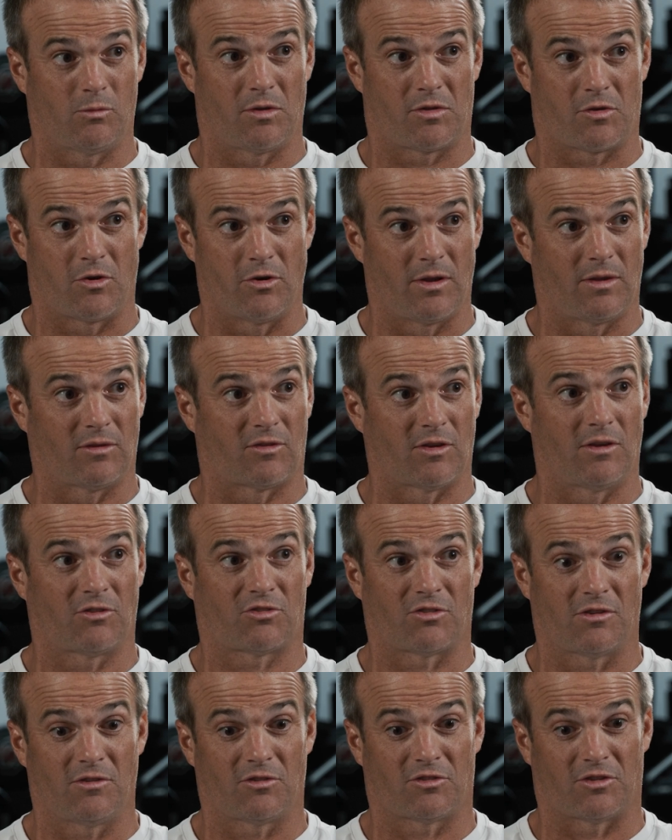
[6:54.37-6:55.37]
with good
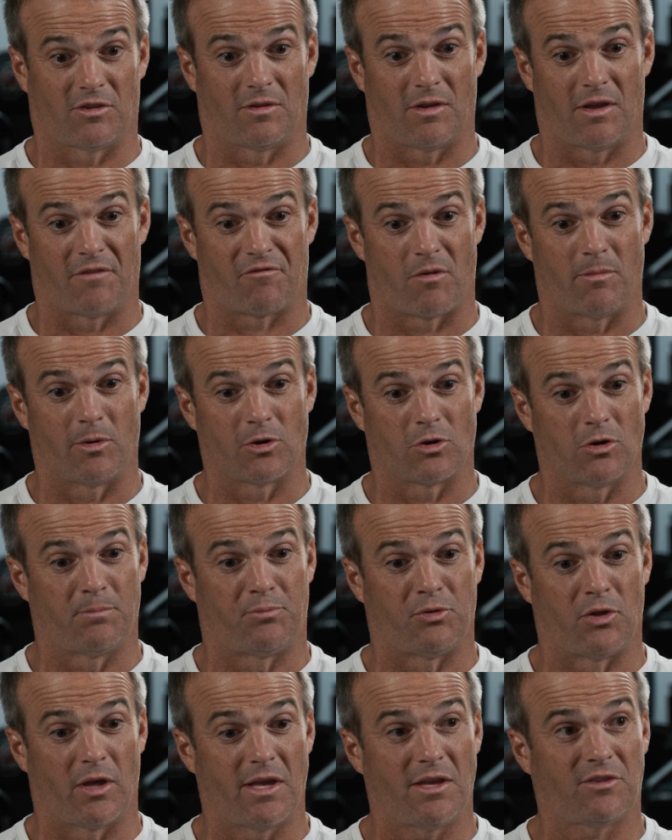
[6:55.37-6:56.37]
intentions and from a good
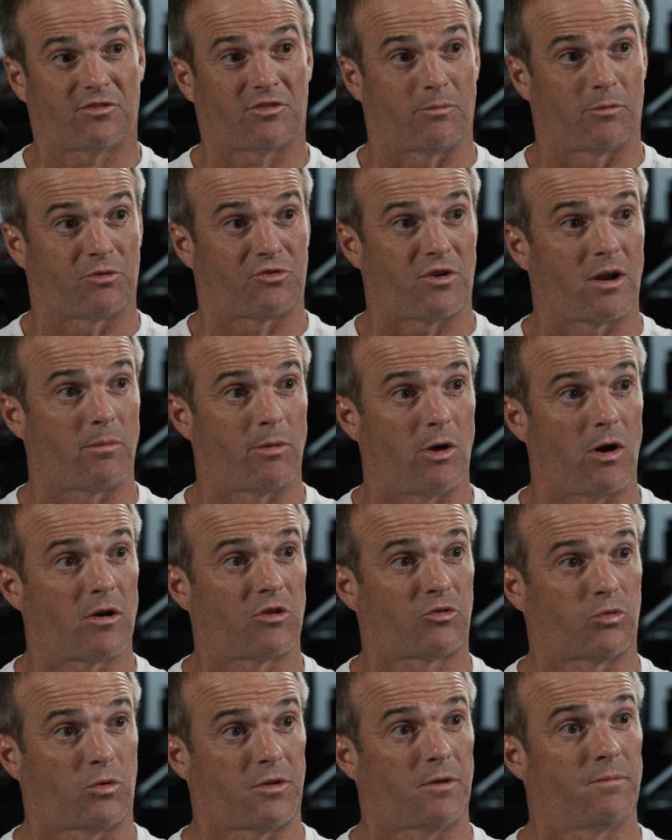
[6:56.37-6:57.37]
place, and we're trying to be
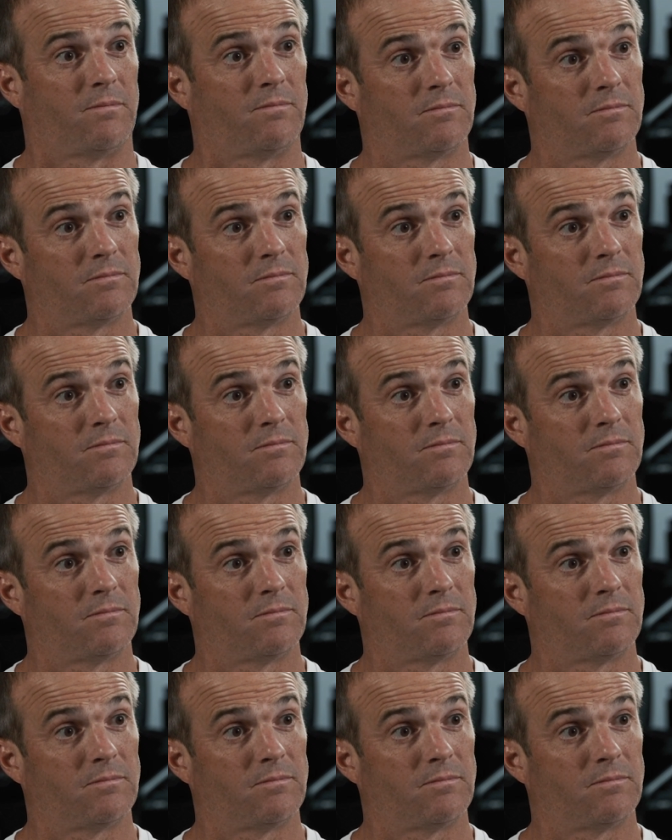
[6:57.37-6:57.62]
honest with you.